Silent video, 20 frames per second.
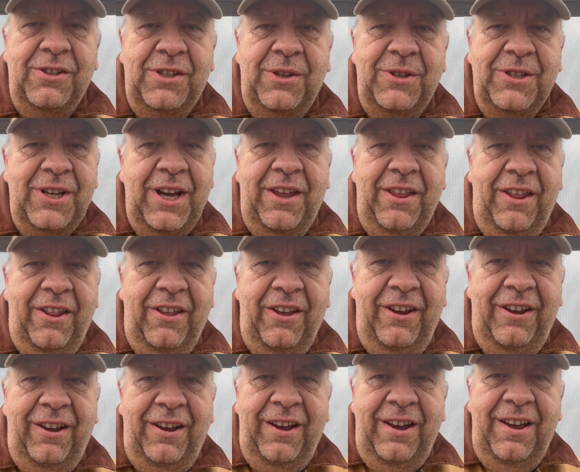So it's either
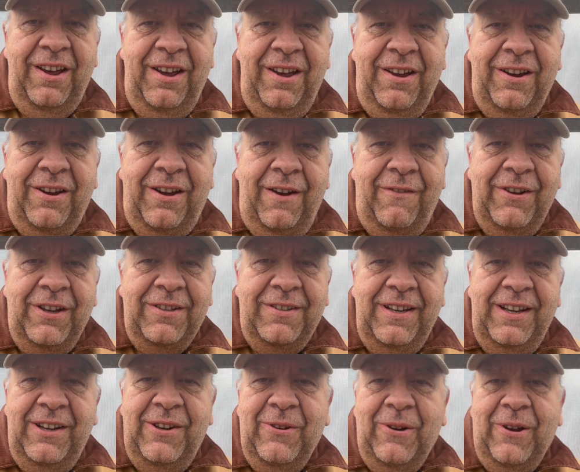the
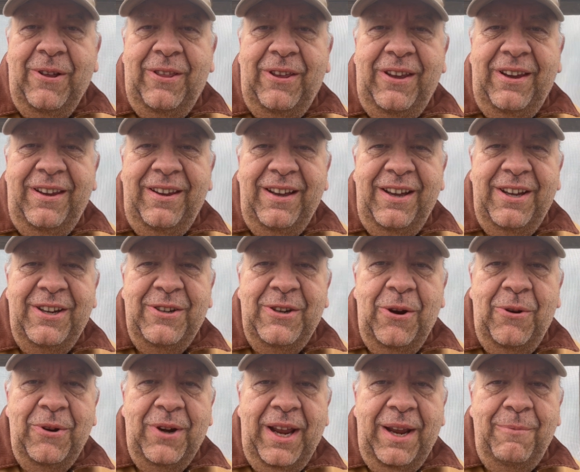Covington or the
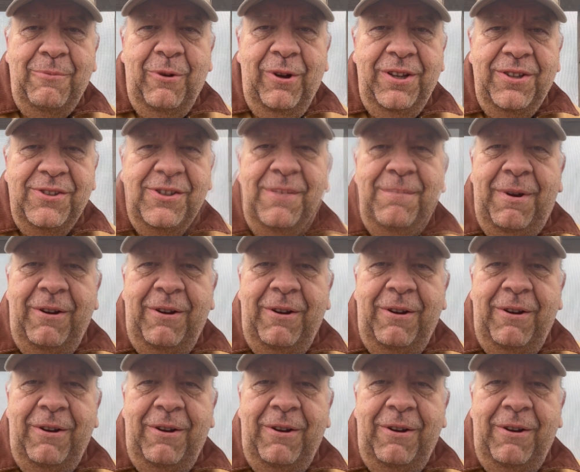no-name ones.